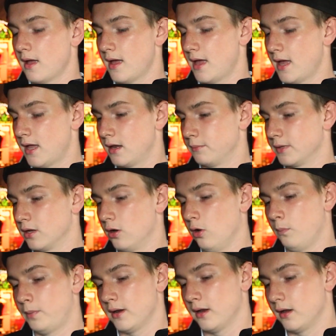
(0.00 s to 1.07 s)
and let me
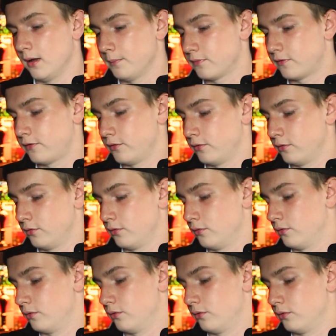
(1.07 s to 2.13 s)
open it up
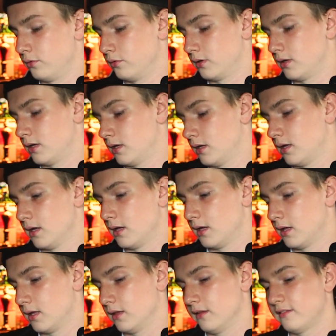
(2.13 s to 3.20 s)
to,
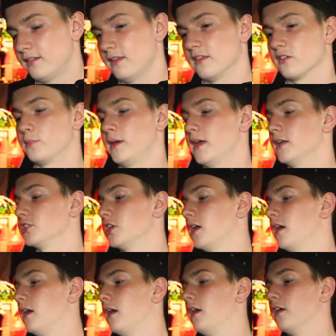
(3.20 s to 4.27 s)
let's say, this page.
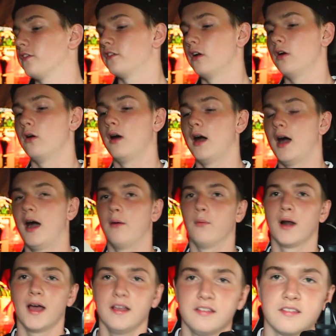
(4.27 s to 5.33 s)
So
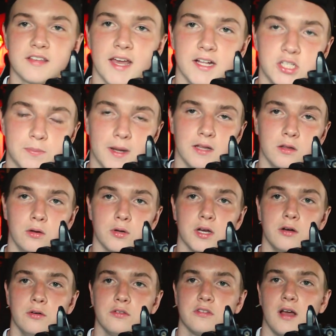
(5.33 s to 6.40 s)
when I sketch my
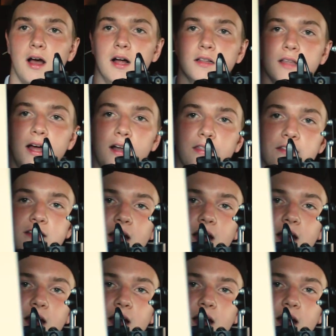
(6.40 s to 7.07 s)
logos, a lot of the